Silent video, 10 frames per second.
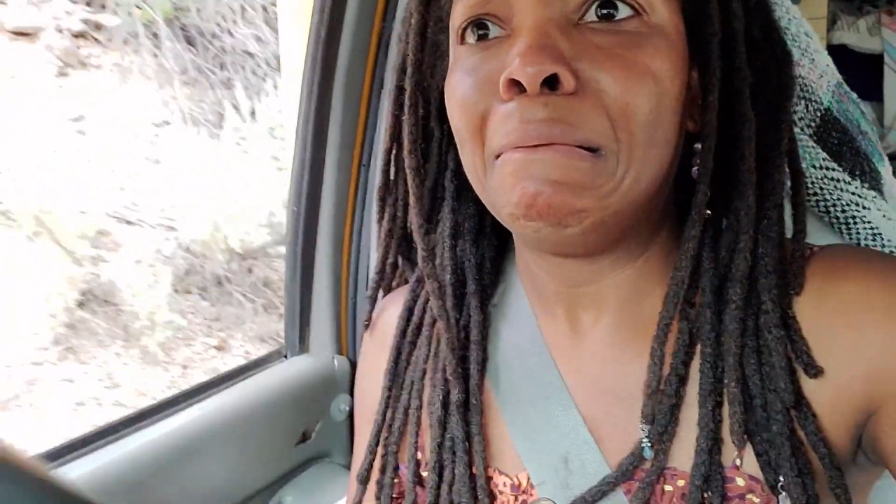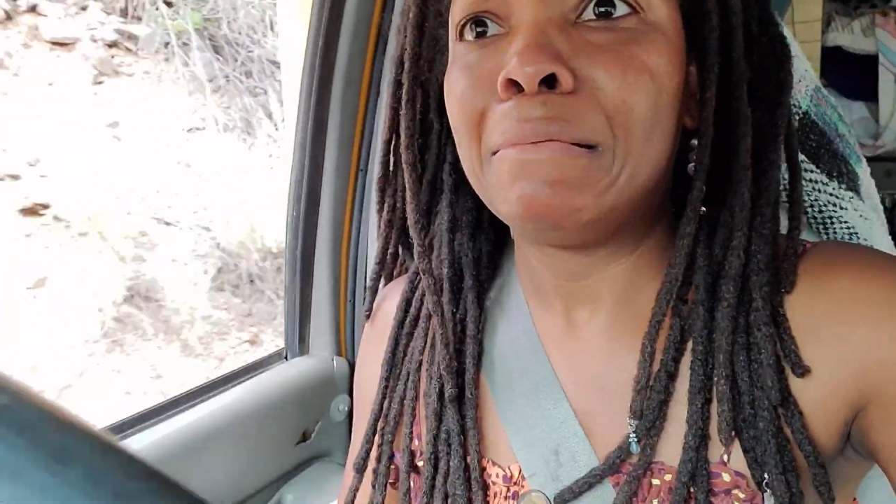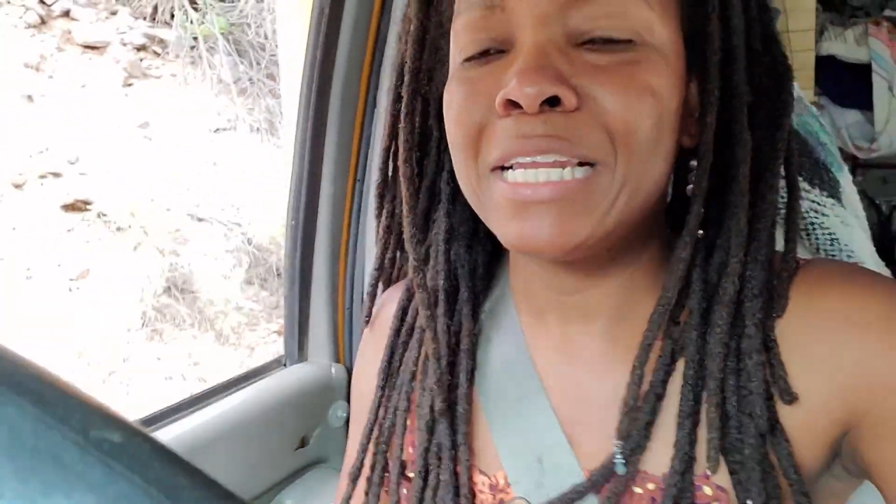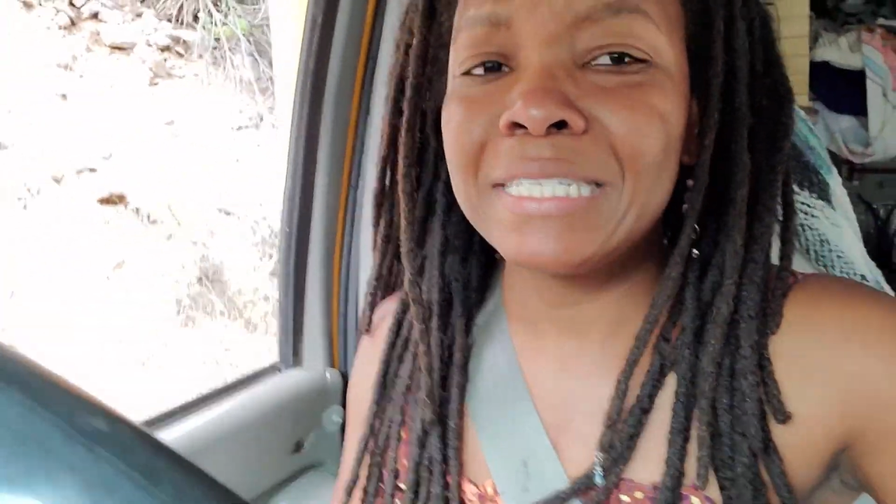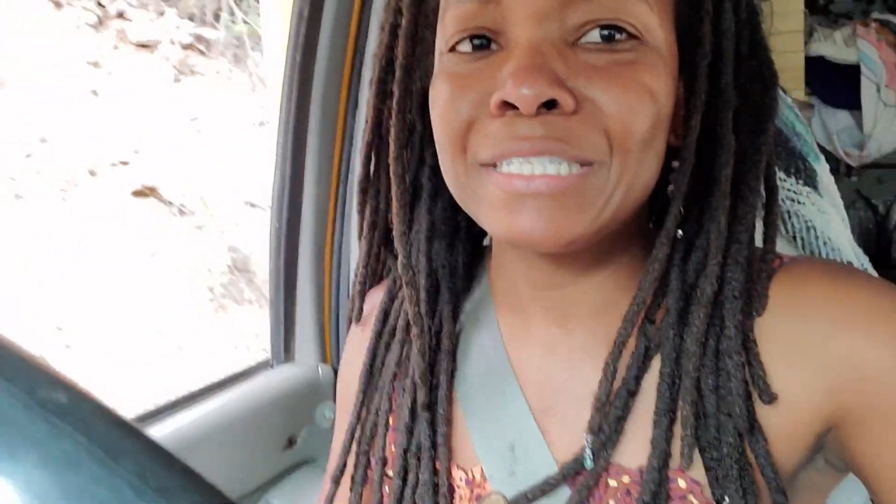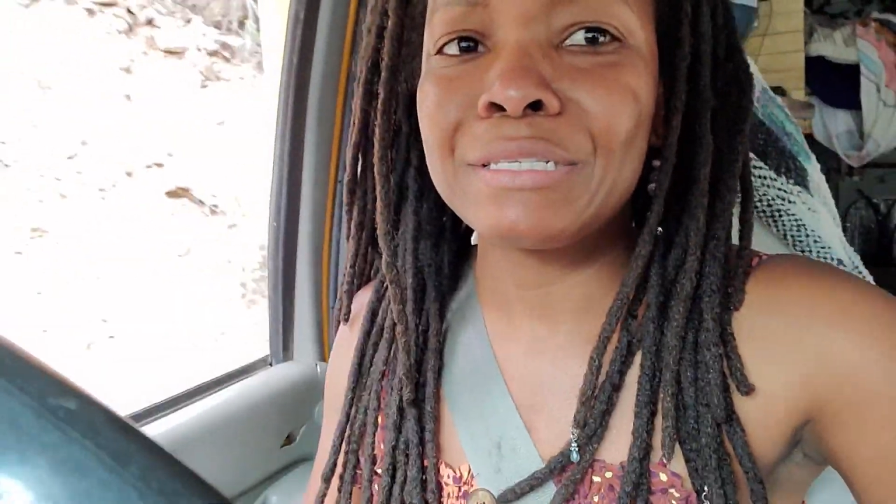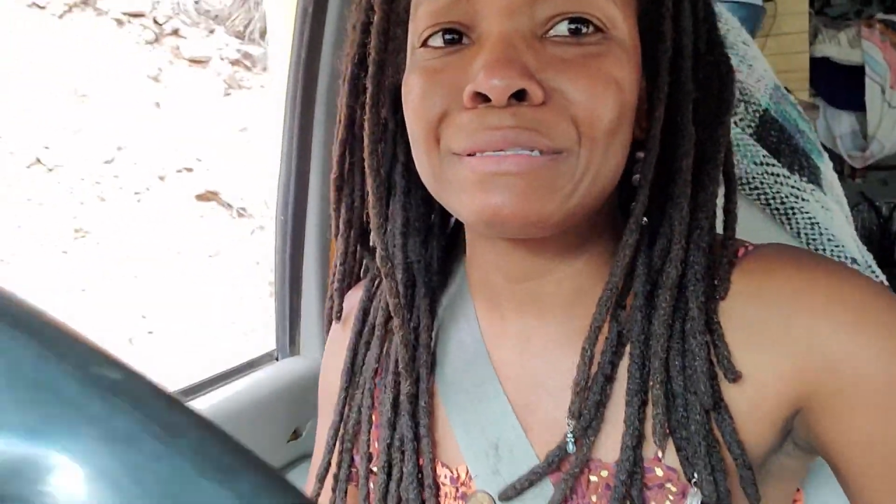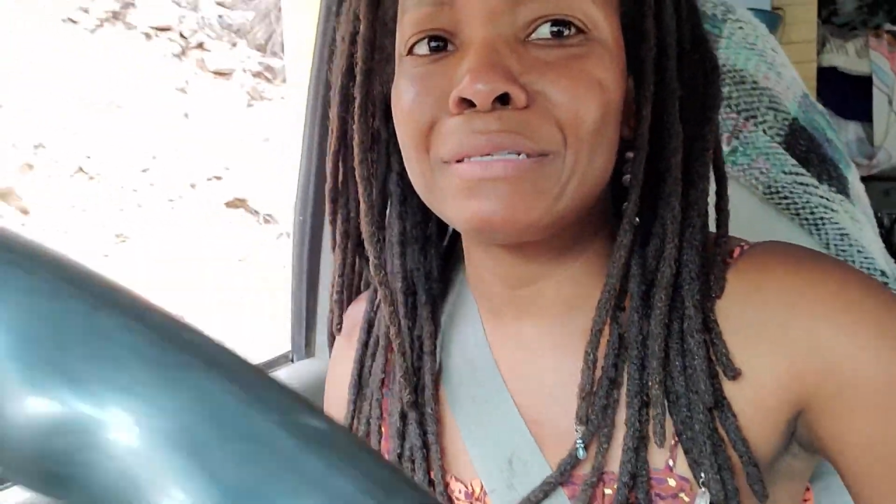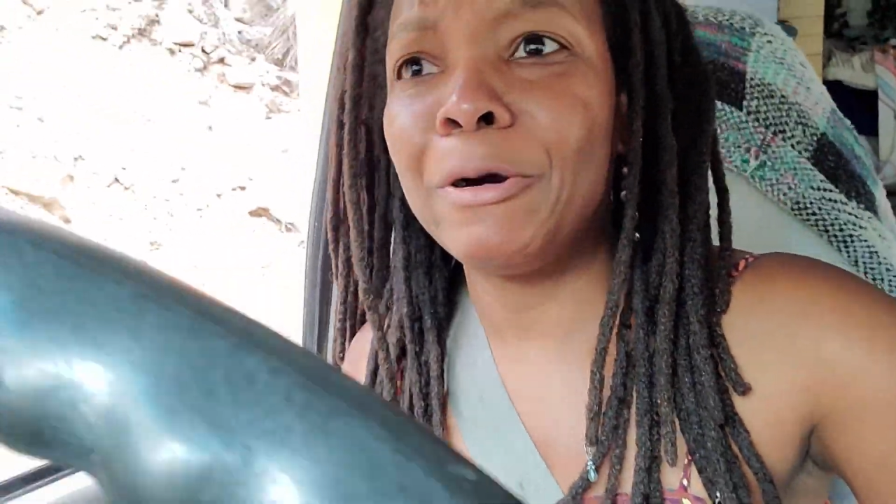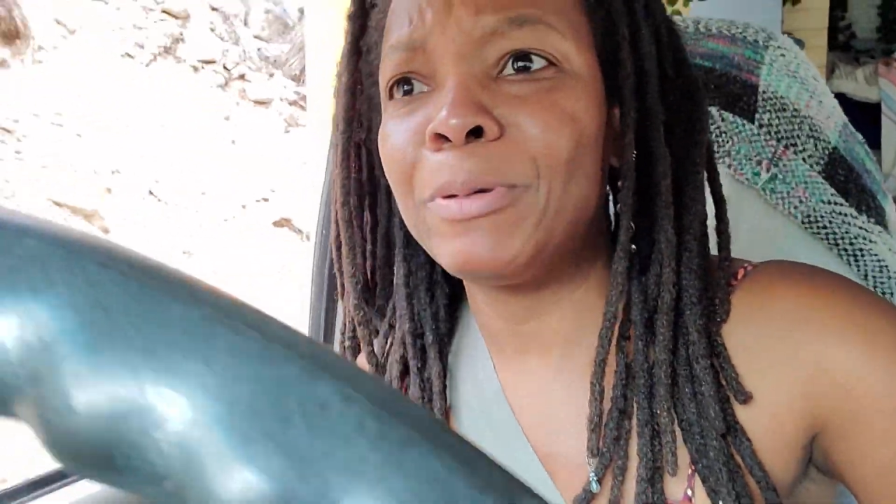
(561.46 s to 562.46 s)
that's
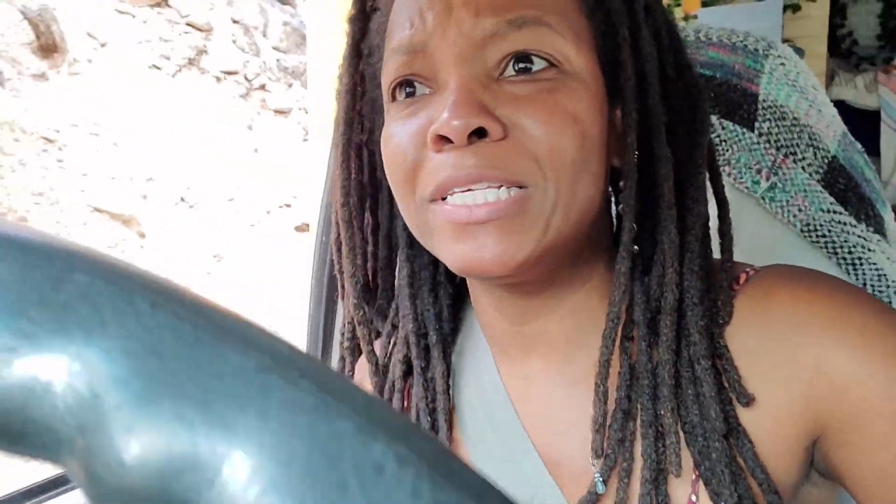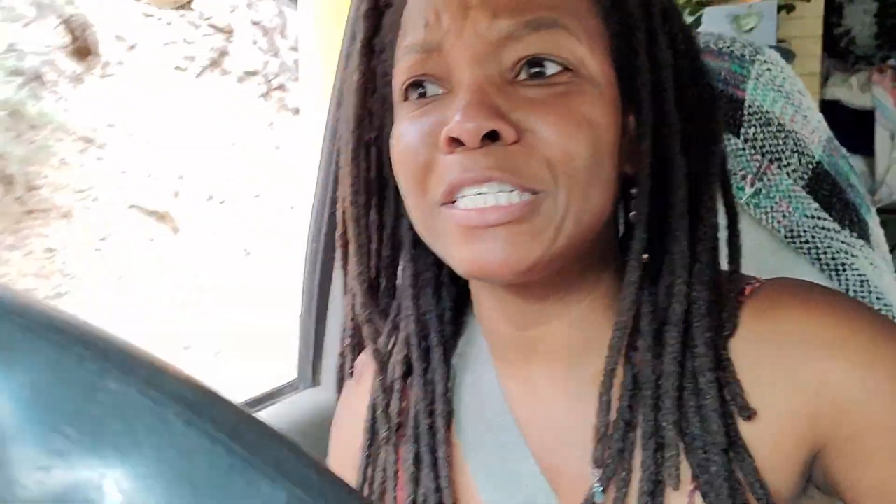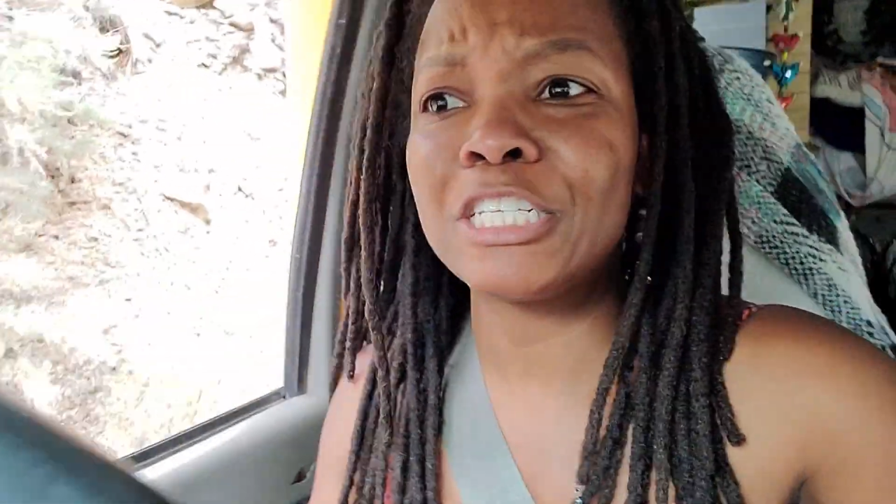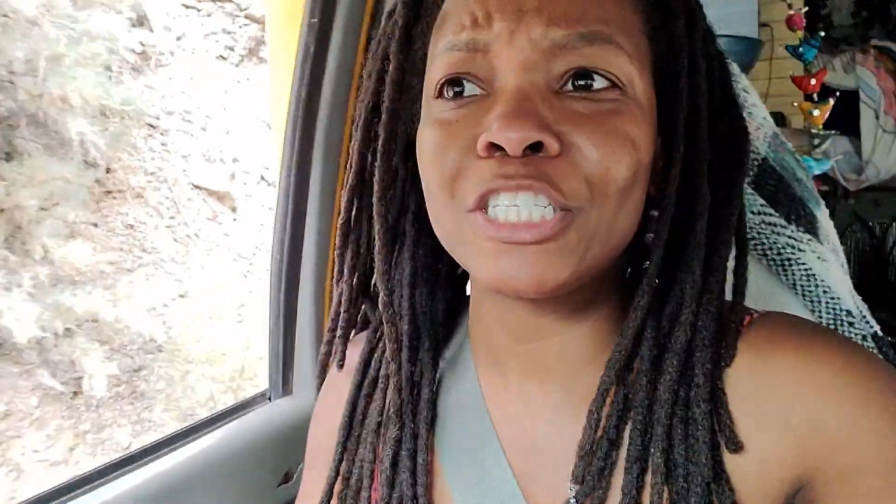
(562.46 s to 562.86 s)
a piece of